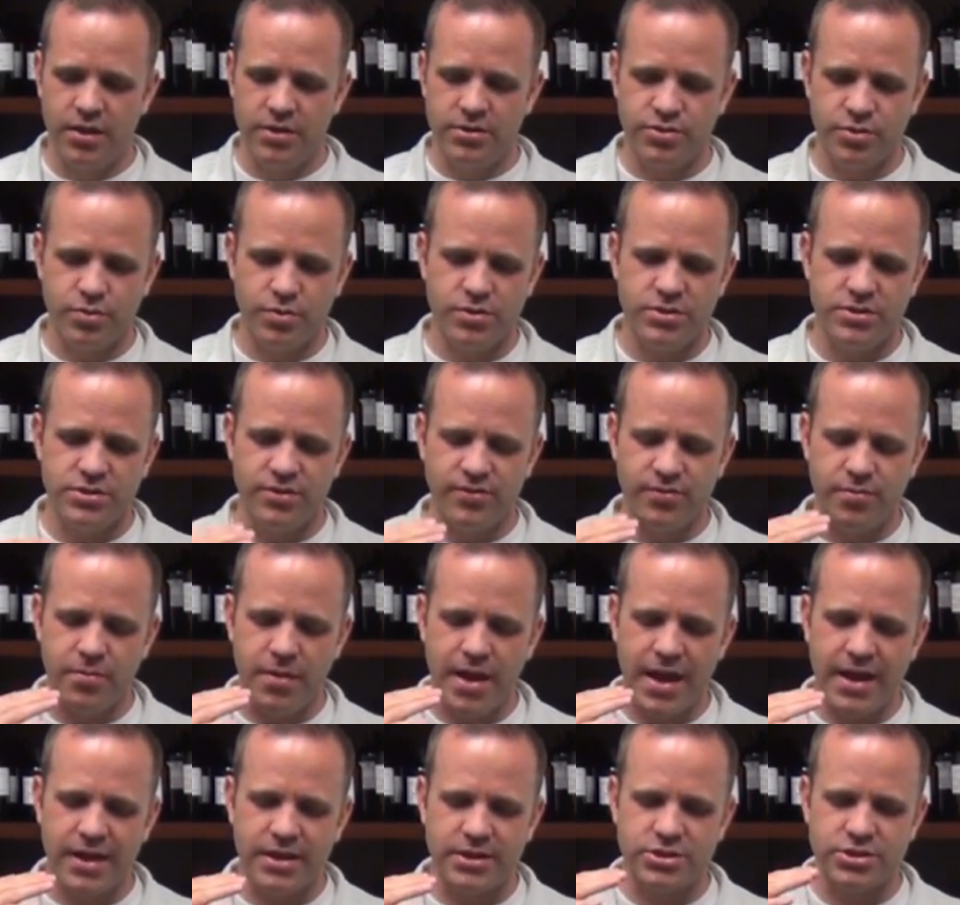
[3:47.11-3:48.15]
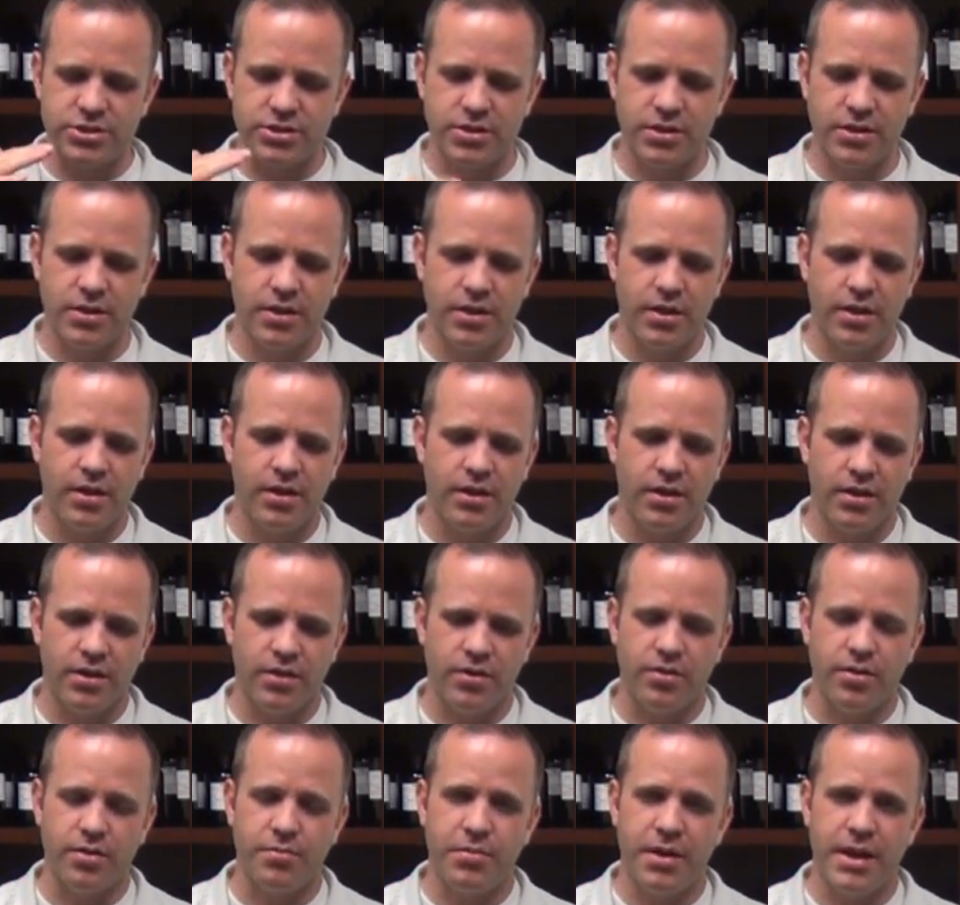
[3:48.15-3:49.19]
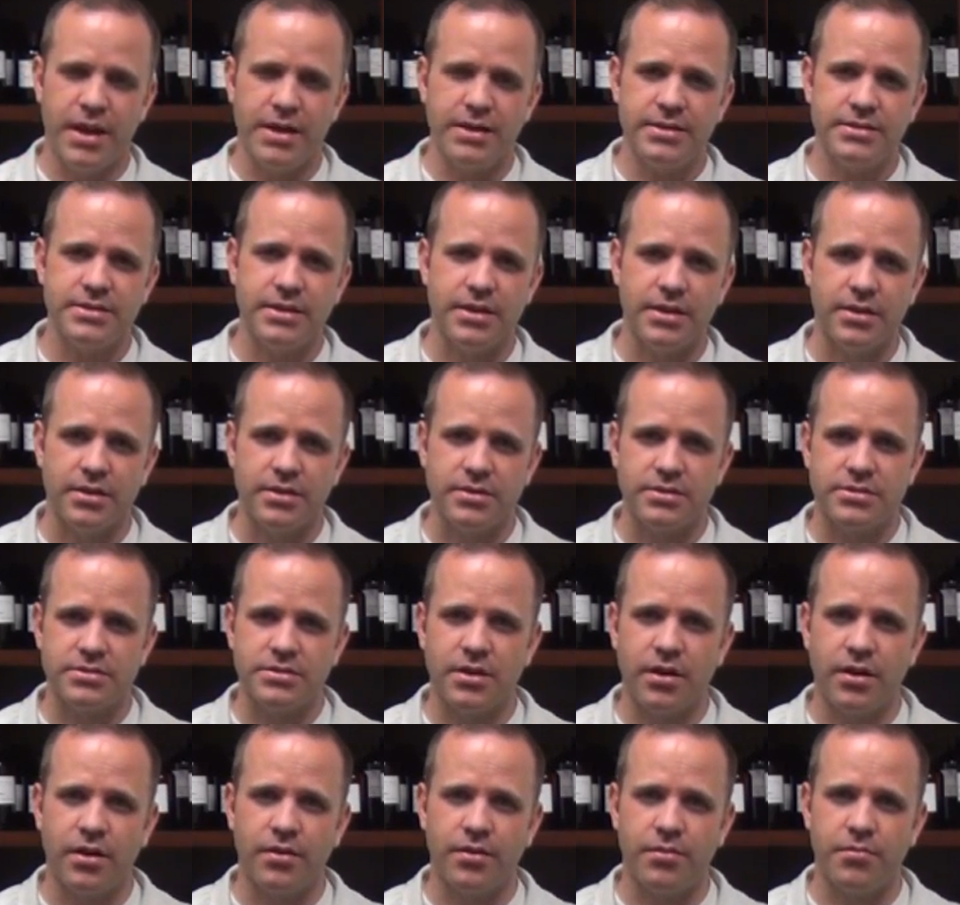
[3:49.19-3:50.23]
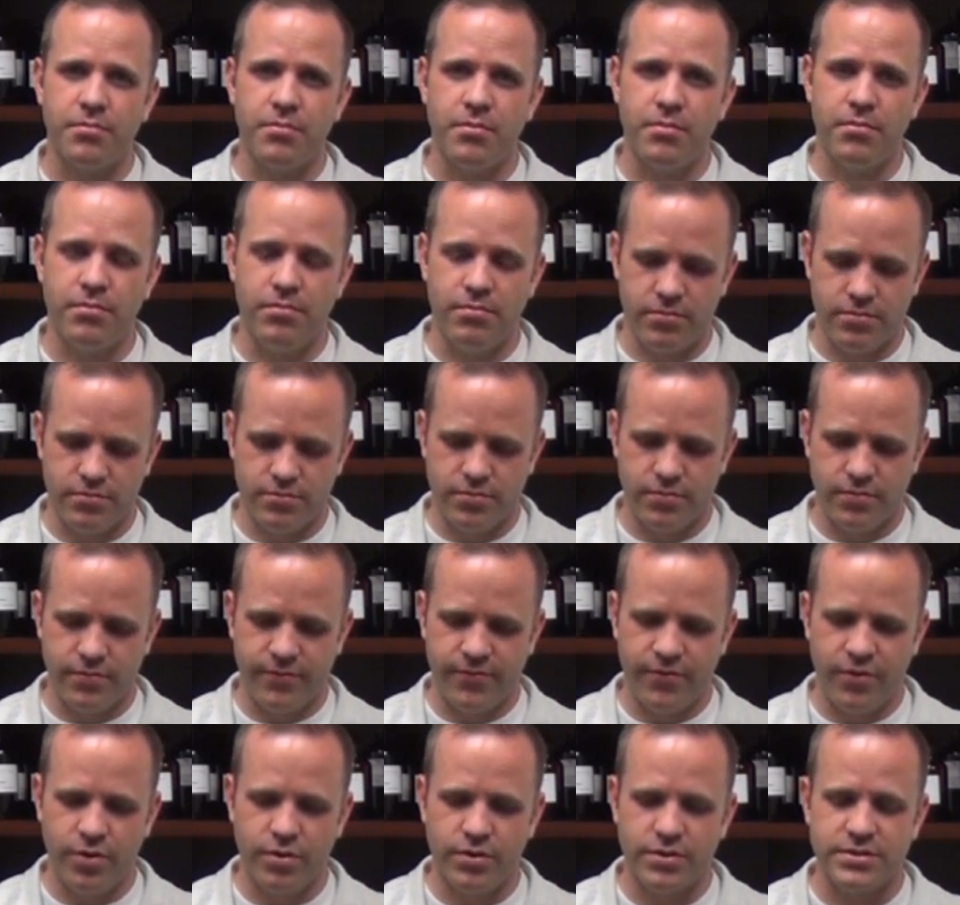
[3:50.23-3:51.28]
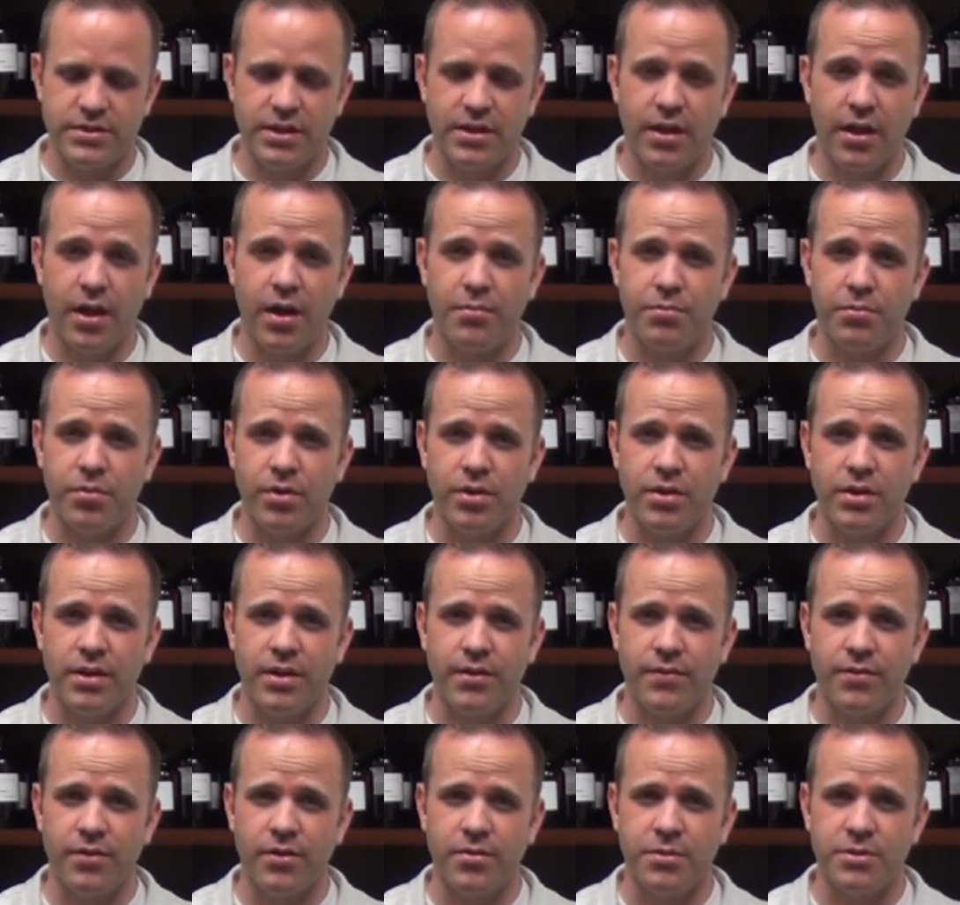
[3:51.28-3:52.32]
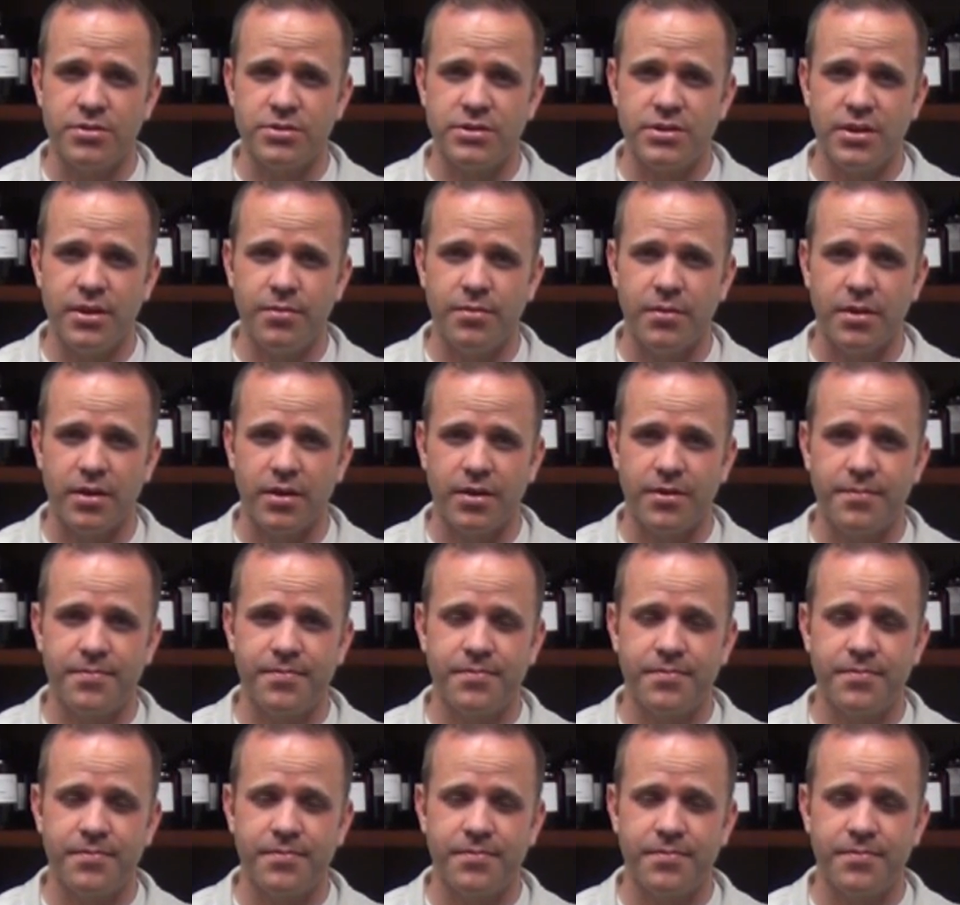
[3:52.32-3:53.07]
So once you've matched, the pacing, then start focusing on breathing from your stomach.